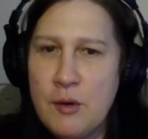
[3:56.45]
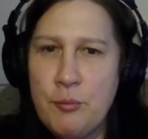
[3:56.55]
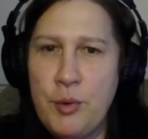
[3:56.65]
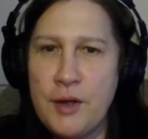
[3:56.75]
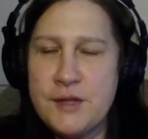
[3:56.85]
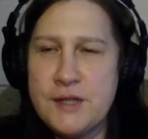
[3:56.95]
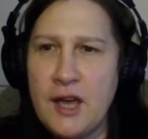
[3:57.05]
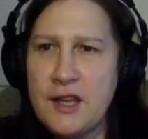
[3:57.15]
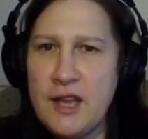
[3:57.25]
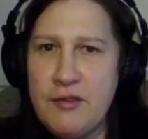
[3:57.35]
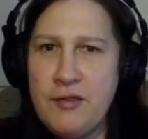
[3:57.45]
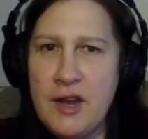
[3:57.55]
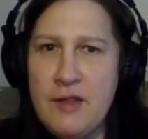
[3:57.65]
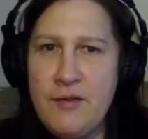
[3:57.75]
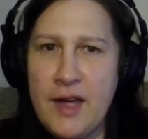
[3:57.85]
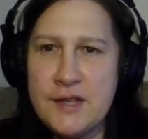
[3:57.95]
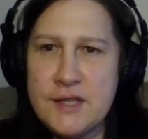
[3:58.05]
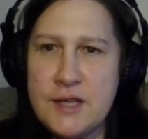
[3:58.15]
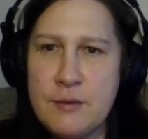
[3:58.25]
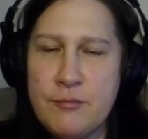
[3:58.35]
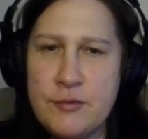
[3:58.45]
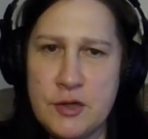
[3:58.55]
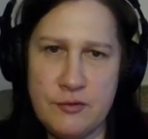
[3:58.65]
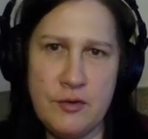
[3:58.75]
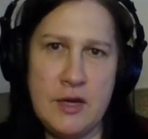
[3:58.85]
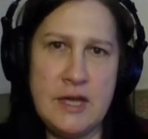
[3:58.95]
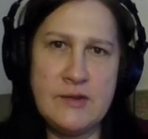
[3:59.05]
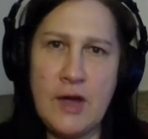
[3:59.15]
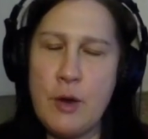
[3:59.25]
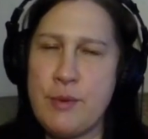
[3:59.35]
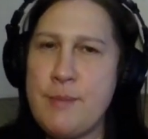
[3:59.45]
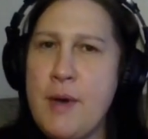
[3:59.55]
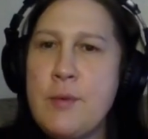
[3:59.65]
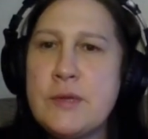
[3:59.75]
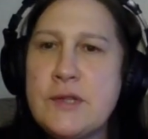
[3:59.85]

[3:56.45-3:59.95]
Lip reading: But I get a feeling that just from these opening moments,